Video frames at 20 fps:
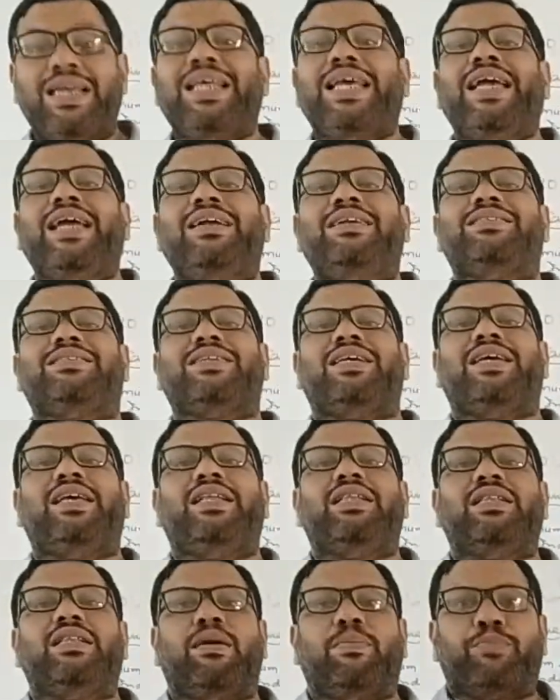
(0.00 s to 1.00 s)
leads
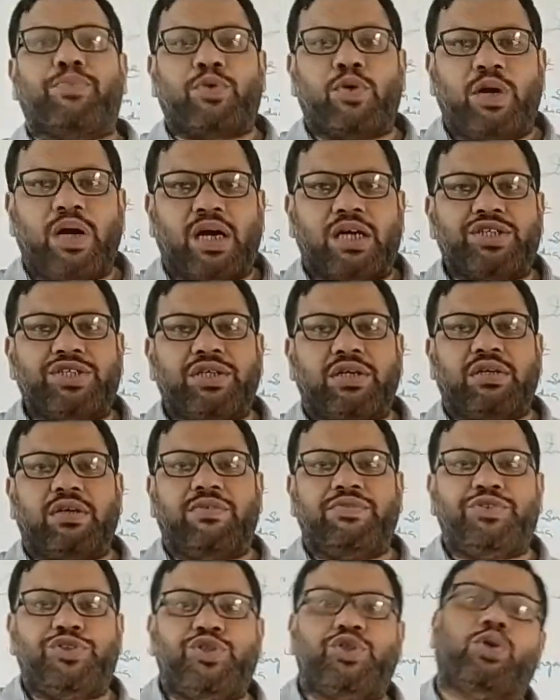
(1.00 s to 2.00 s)
in the production
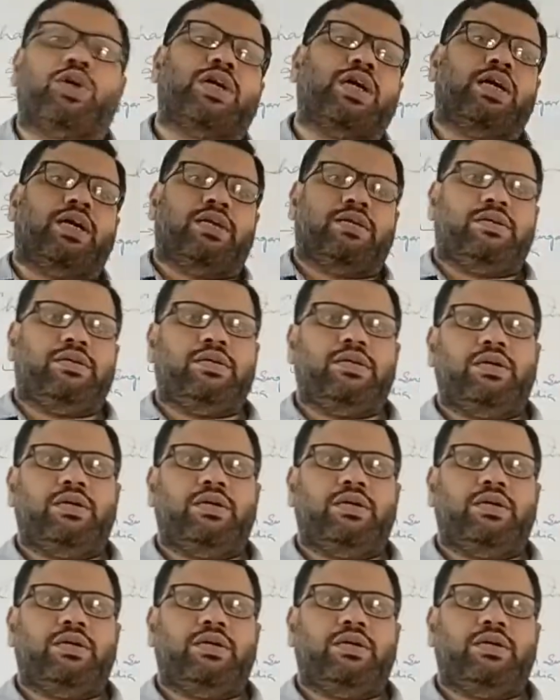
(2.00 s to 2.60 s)
of sugar.